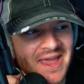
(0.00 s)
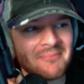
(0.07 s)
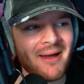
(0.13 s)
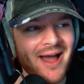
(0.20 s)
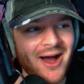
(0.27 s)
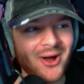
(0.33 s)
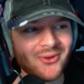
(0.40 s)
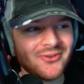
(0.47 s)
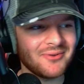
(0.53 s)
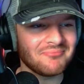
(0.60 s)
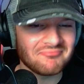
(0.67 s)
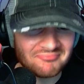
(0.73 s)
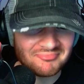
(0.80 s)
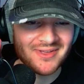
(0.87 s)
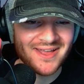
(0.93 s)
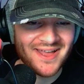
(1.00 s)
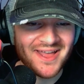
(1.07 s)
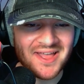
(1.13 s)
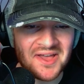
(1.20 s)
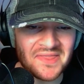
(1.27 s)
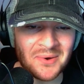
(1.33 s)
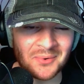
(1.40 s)
came out,
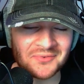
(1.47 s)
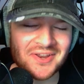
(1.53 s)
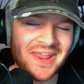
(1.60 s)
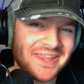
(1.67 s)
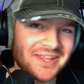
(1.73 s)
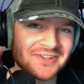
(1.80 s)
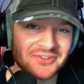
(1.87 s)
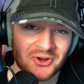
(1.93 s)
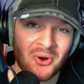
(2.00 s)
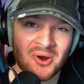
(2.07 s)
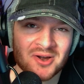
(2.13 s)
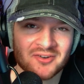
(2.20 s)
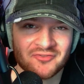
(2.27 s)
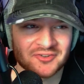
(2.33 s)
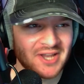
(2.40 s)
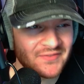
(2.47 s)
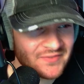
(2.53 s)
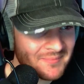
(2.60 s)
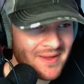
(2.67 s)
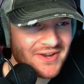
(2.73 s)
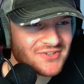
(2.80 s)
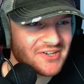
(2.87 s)
they were taken to court for
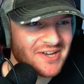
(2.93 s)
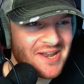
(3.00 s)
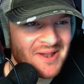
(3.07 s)
defamation